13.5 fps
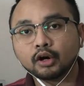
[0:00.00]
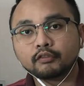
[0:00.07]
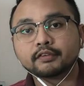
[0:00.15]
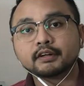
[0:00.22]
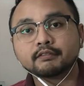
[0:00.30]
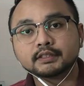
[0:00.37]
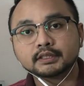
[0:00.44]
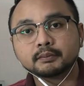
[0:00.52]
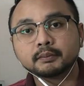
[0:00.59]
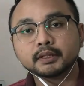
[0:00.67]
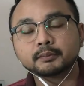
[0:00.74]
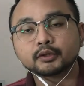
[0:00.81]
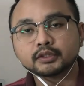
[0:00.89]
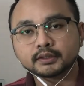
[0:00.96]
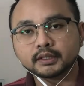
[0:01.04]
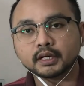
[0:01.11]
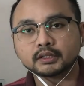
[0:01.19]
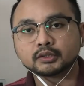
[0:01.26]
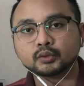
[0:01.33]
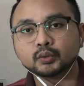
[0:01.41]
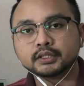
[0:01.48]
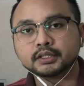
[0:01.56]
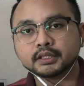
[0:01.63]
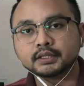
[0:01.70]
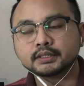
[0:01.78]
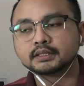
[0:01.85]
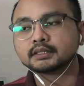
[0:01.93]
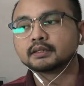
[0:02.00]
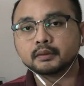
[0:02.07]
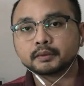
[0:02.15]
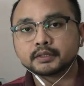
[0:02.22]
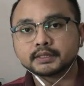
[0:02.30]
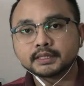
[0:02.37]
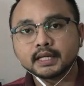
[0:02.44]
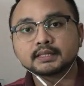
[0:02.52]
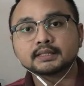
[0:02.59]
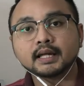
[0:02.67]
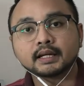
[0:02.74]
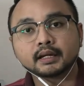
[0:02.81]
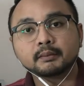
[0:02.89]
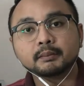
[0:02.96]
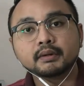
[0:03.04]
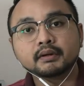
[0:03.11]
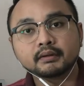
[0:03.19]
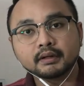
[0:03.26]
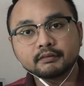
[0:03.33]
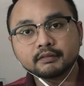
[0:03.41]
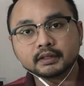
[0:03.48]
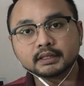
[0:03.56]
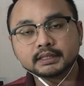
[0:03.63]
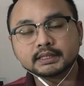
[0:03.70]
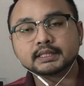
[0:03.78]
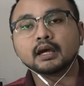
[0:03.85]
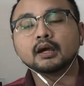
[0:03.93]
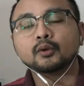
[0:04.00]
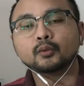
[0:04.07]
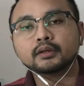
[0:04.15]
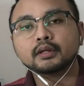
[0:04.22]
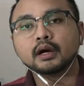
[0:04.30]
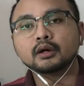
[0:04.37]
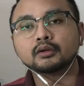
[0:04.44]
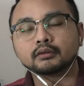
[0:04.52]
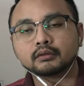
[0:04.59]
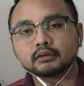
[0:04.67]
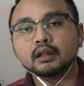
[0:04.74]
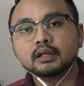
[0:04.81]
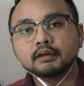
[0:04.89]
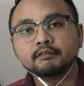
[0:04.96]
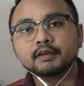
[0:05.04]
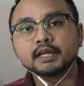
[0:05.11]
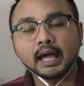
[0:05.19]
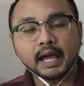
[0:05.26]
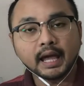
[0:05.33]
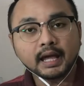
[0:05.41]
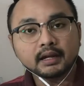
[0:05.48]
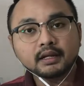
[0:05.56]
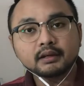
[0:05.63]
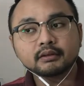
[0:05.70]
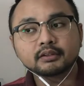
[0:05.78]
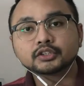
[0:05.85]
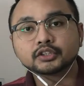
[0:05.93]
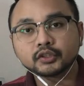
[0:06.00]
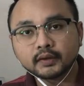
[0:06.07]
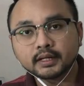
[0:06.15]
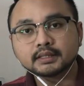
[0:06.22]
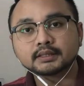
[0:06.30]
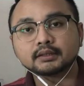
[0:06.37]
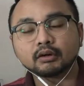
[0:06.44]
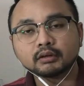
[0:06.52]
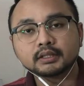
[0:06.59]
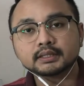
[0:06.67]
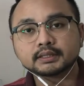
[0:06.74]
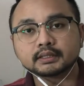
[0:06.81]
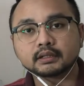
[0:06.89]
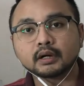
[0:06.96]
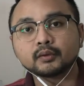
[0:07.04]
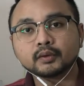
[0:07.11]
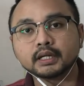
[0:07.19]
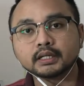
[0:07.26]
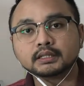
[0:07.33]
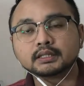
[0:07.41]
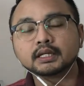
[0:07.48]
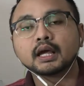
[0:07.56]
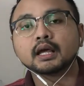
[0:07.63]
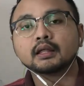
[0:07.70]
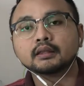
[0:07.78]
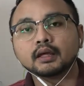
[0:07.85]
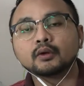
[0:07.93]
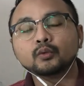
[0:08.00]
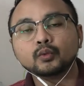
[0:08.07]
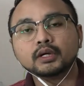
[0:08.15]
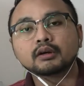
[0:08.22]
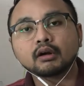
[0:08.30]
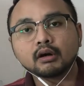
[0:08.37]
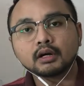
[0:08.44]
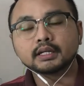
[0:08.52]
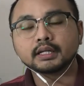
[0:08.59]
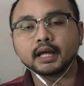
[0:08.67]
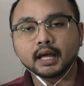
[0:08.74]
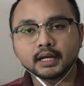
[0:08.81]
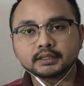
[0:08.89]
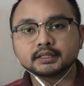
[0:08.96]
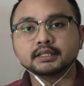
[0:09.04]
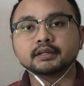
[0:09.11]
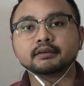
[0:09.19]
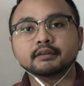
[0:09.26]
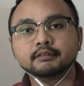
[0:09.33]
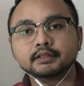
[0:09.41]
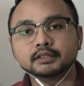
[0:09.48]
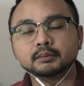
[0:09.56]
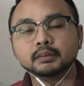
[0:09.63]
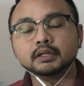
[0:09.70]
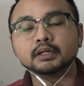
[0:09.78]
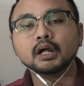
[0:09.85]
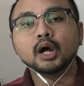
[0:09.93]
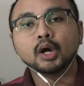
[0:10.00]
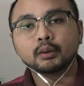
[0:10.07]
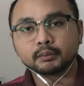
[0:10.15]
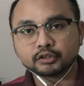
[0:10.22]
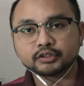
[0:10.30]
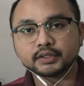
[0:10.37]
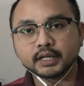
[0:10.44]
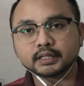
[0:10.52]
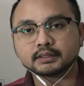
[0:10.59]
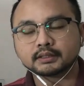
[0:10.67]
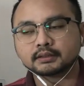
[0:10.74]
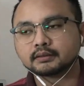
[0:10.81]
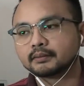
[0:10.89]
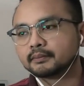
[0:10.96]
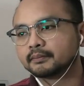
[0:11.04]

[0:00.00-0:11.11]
of reversible process, which is a process that can be reversed without leaving any trace on the surroundings. Then we call it as the reversible process.